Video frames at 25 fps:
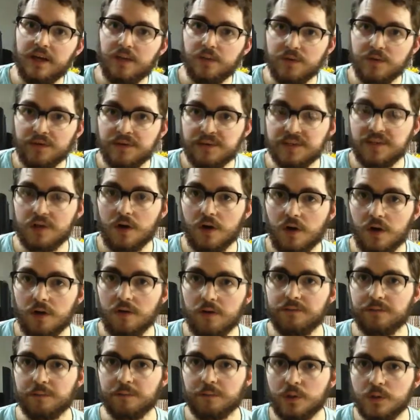in a recent
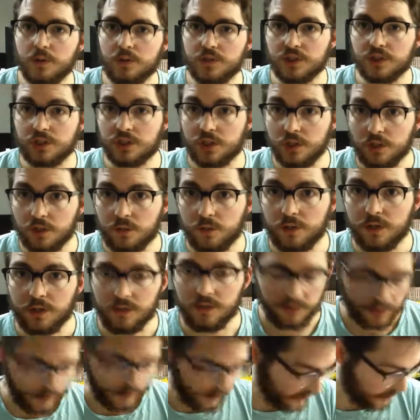haul from going to
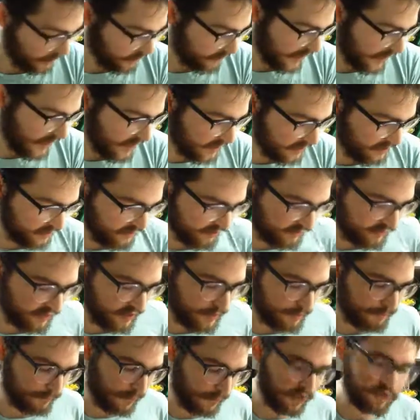Goodwill, and that is
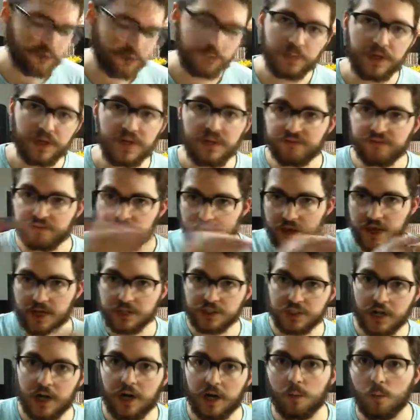the Busby
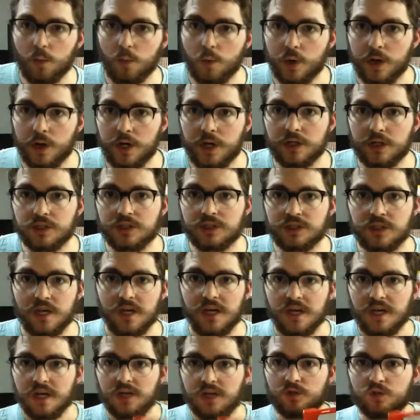/ Air Warriors
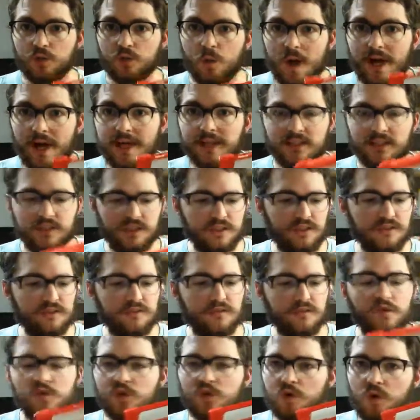Dwight's
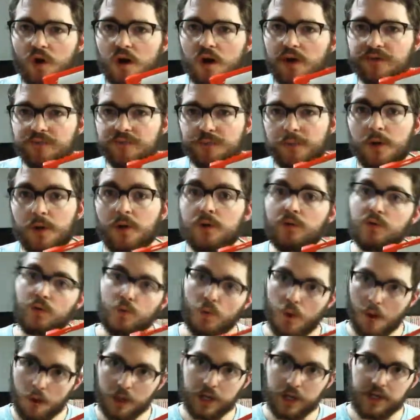Crossbow, The
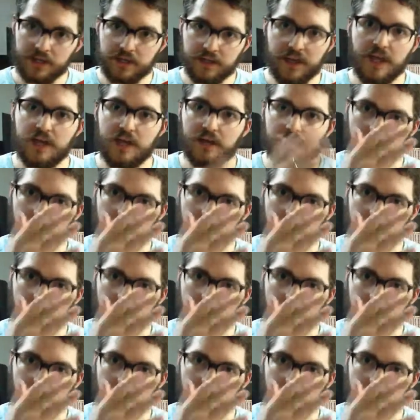Walking